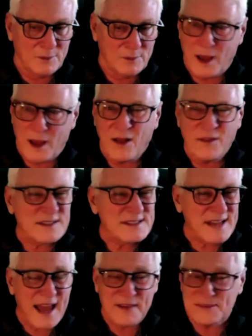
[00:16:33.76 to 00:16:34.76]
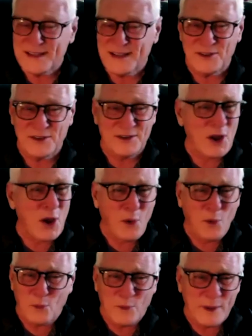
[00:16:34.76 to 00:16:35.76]
all the staff said,
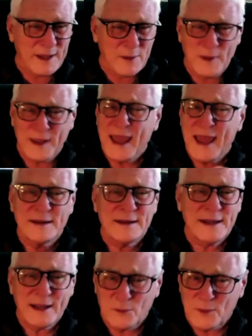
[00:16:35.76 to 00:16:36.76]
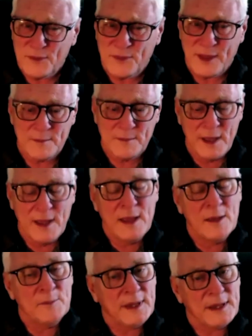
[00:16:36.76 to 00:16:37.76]
no, we can't deal with him,
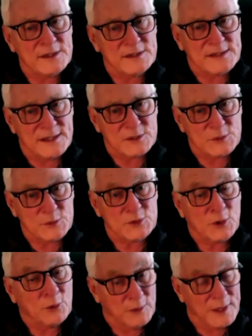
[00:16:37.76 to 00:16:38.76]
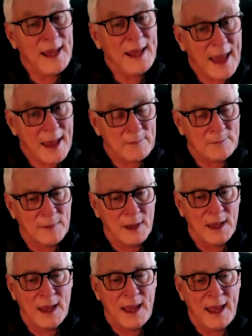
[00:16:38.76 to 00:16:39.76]
because this was a rehab.
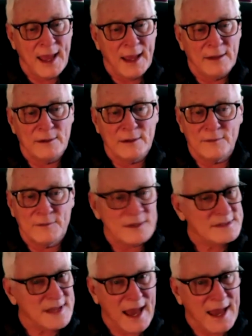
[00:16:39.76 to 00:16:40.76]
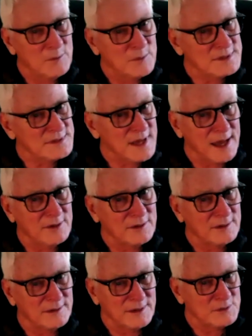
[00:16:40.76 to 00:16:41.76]
And this guy was not,
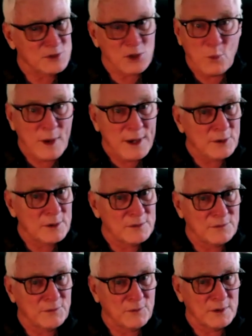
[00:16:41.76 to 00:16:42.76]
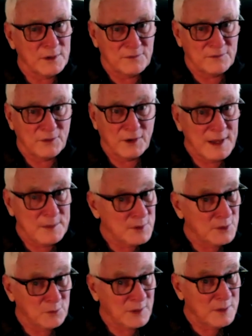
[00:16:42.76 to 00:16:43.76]
there's no way for him
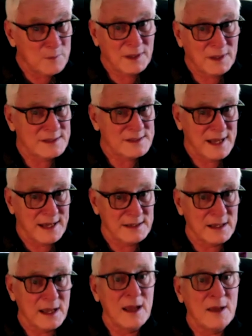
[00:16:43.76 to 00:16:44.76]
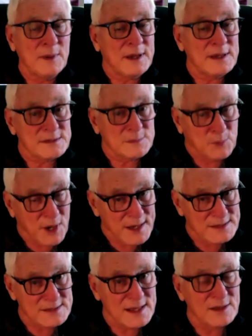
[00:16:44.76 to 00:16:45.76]
to rehabilitate, because
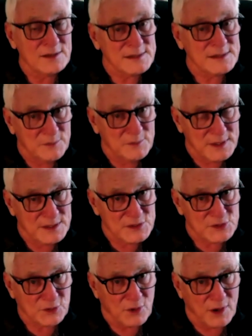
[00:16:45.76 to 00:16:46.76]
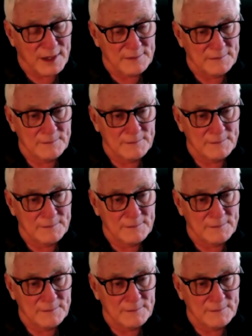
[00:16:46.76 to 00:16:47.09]
brain cells had been destroyed.